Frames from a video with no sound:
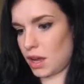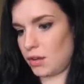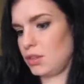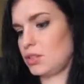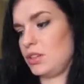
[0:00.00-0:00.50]
I
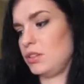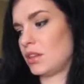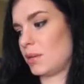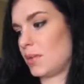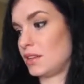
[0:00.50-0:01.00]
usually use
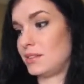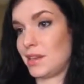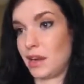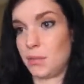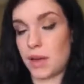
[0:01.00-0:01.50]
like my
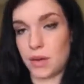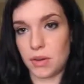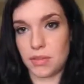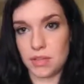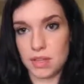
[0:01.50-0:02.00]
setting
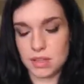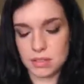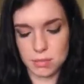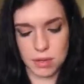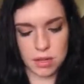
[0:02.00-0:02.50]
powder for this,
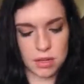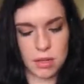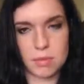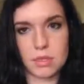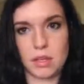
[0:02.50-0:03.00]
but
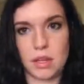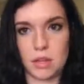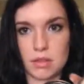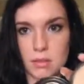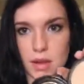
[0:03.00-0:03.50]
I'm just going to
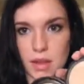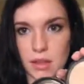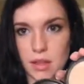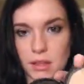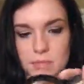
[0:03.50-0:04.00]
use my
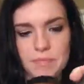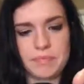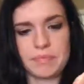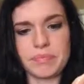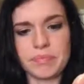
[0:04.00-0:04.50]
like
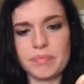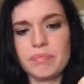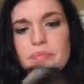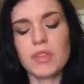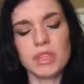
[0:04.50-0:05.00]

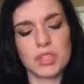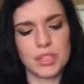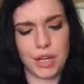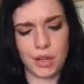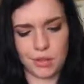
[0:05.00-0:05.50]

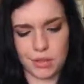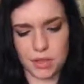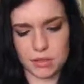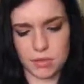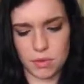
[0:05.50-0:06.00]
Studio
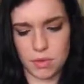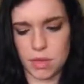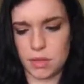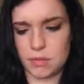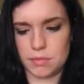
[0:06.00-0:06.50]
Fix real
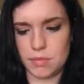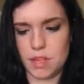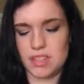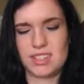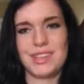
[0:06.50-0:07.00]
quick.
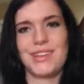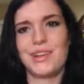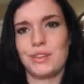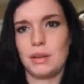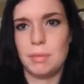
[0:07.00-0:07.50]
Just get like
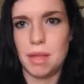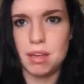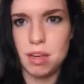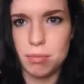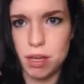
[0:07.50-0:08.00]
a little bit,
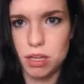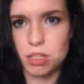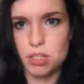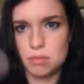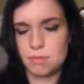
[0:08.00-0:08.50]
not
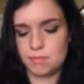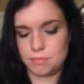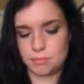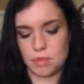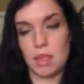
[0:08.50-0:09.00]
much.
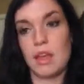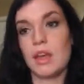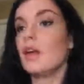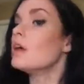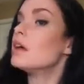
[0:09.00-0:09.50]

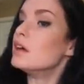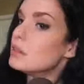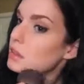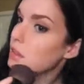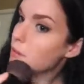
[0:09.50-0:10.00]

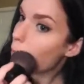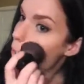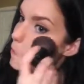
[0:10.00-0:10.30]
And then